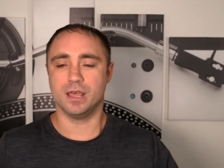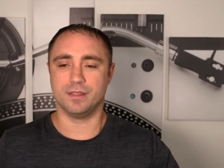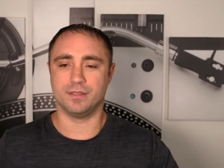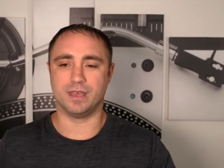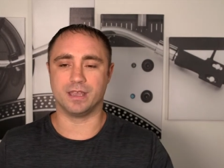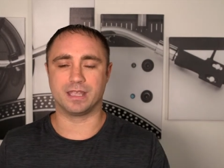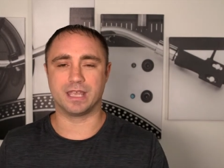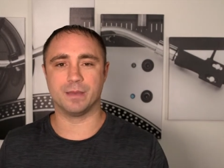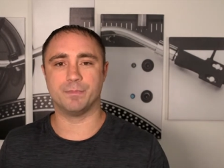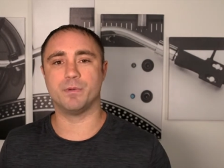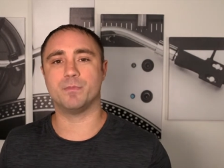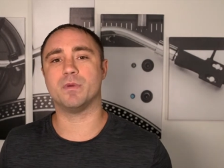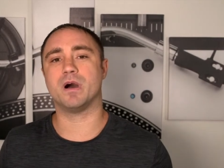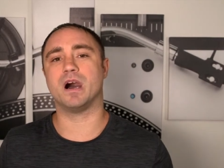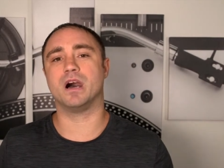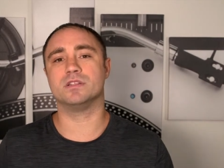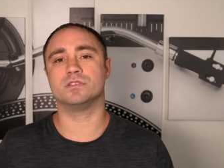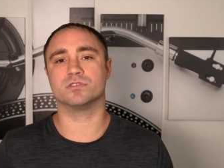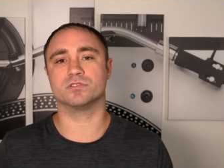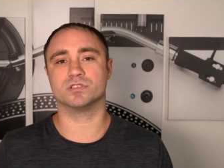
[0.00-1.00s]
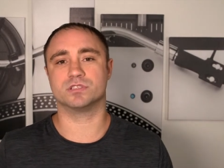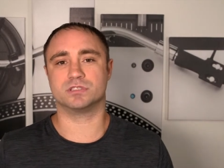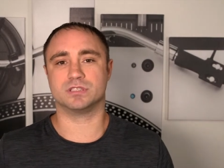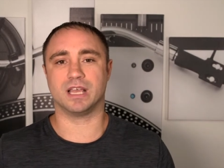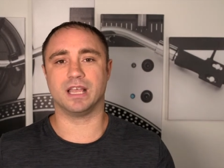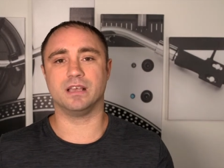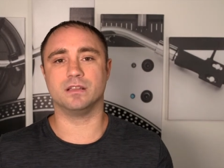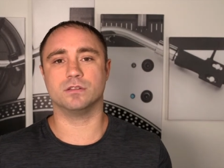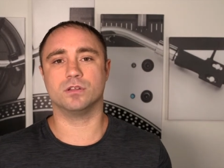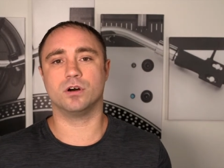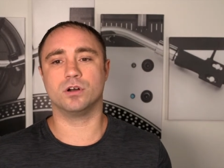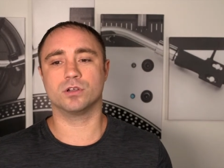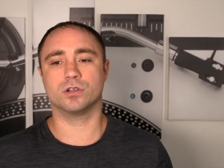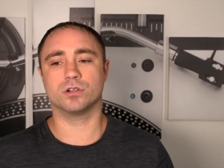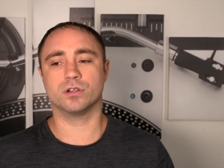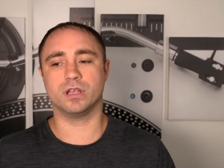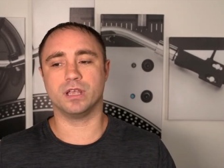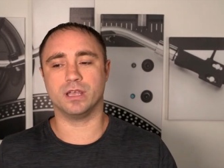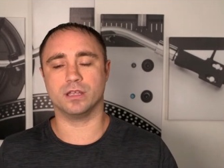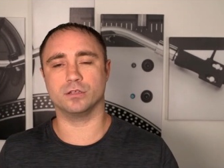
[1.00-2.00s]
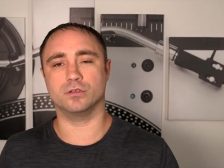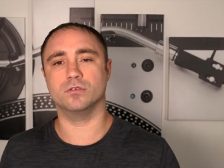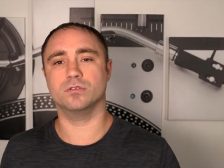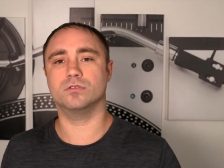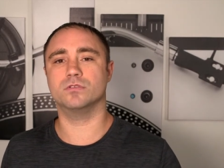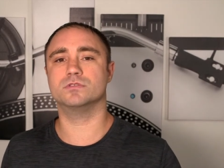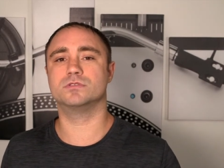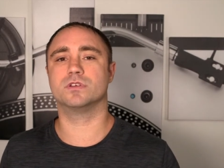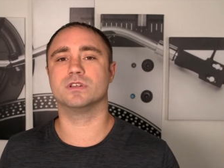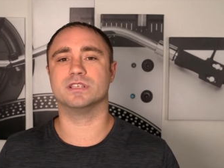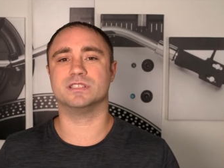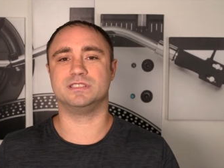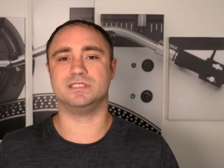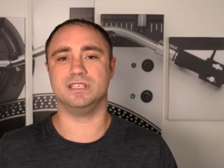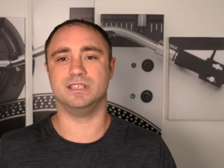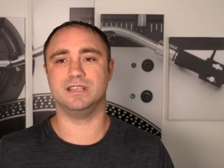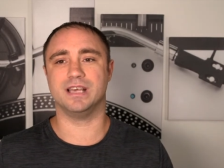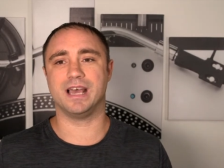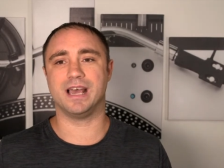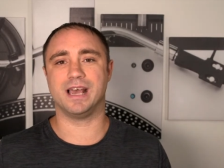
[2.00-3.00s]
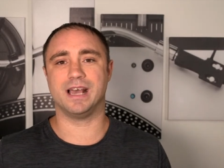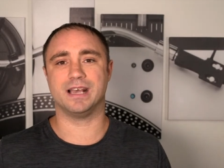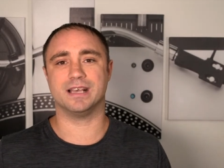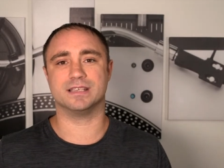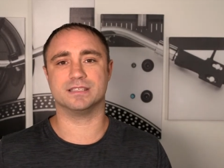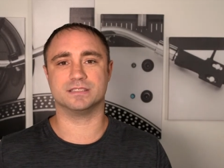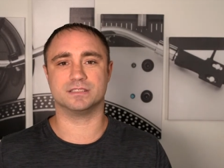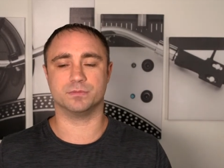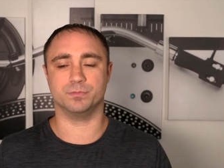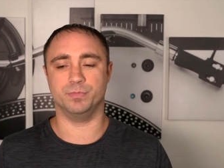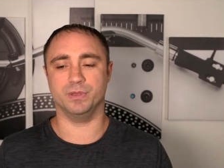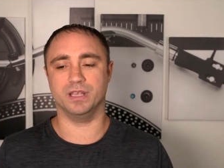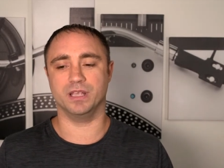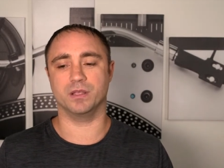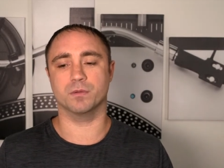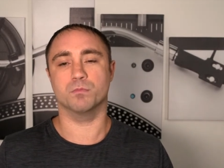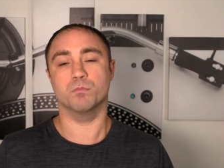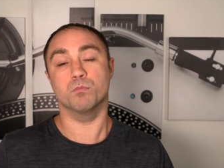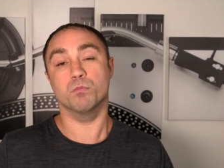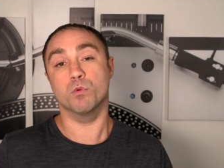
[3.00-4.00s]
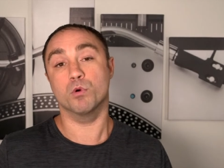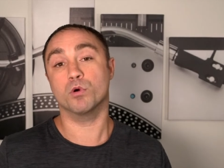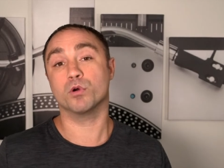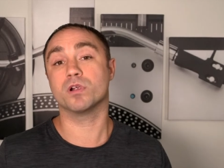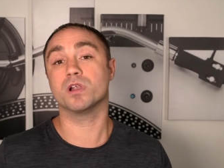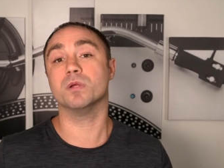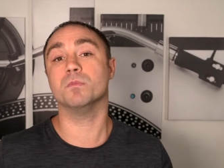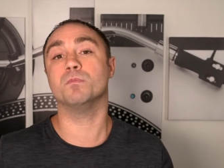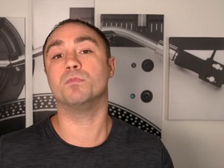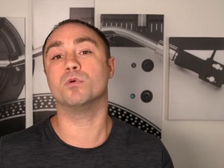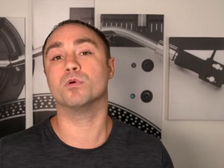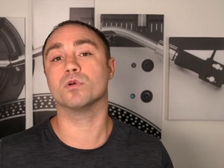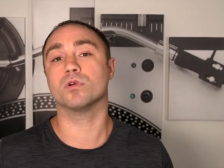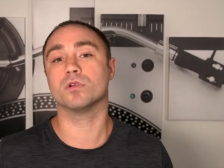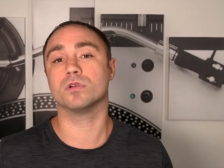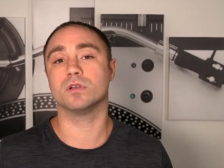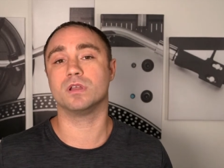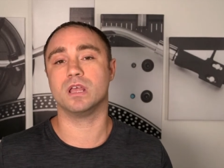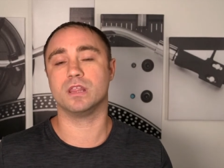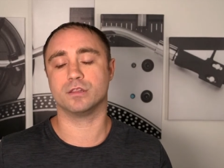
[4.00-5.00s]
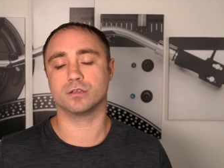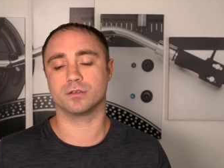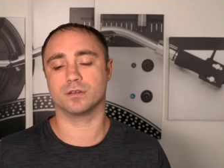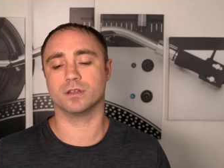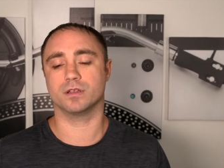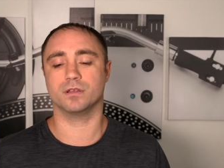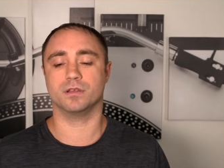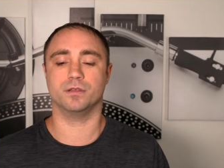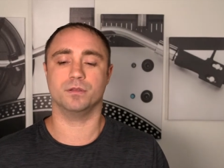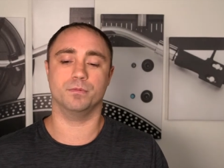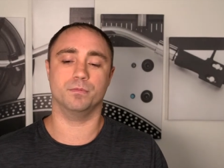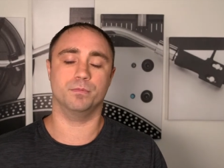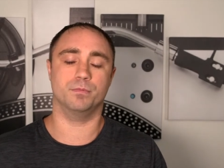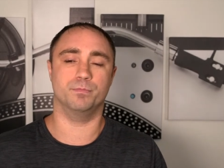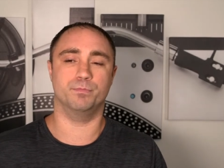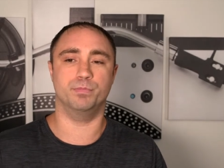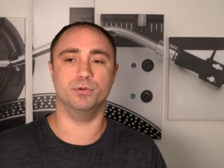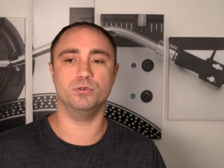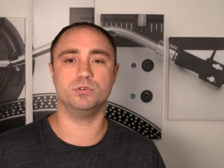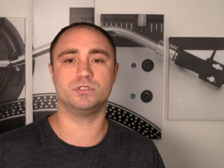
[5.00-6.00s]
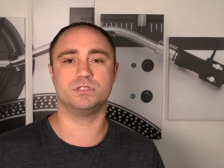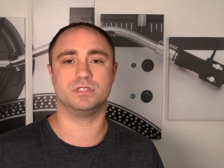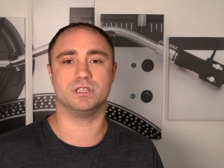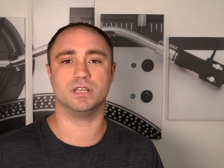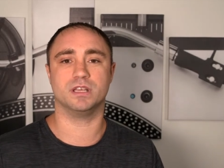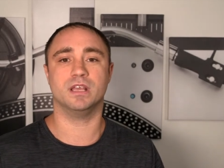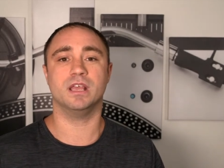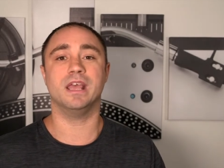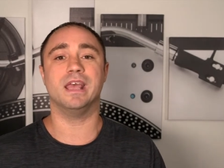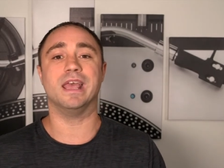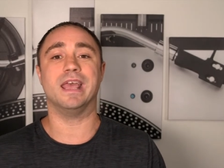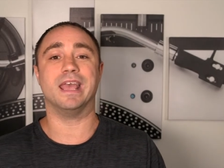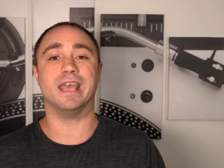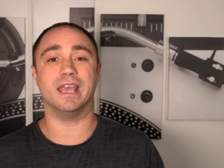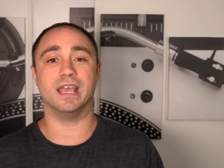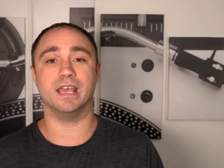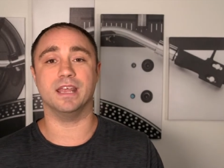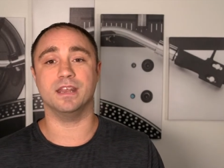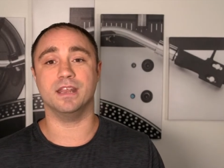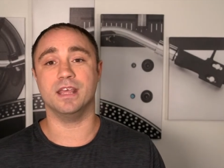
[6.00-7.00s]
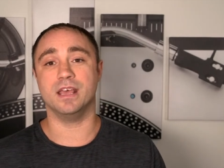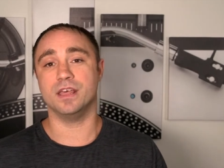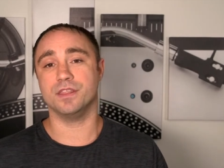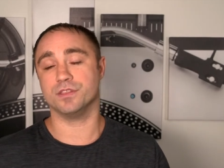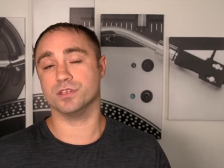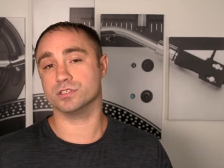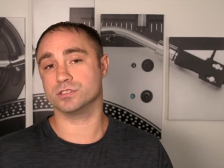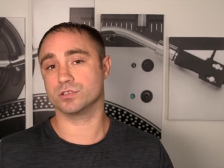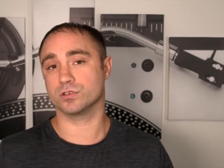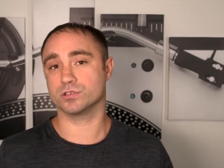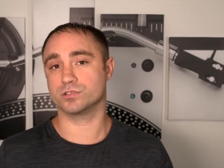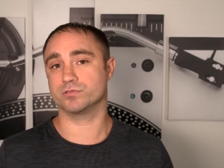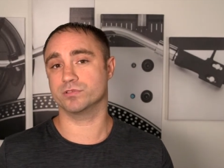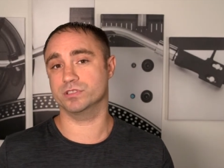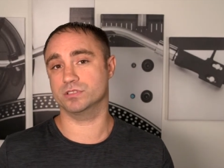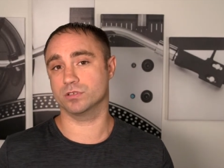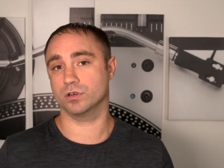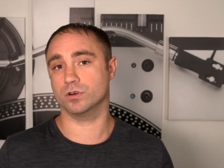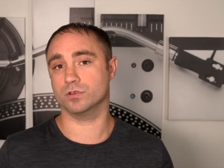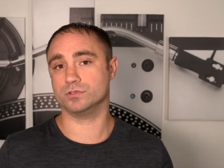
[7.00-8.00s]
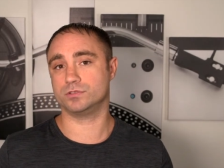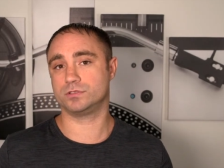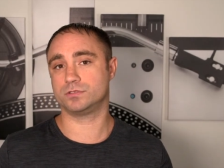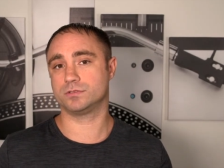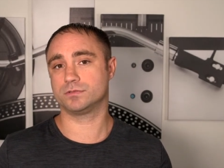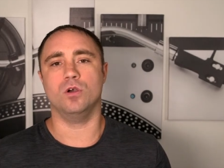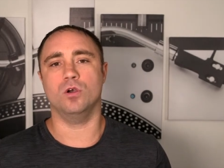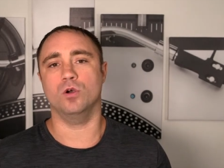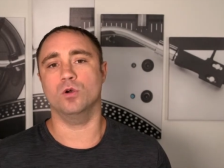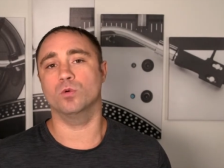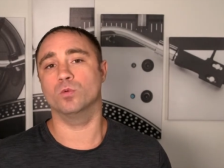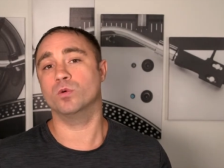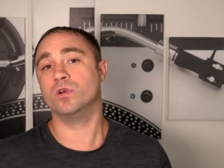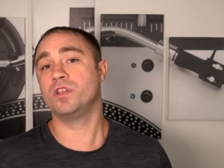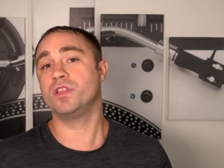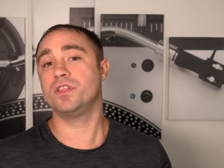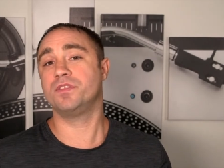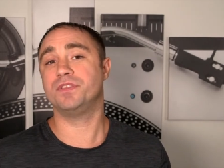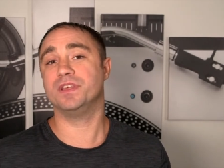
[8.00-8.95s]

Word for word: that kept them on your site longer, and Google's going to see that as being more important, and they're going to boost it in the search results. One of the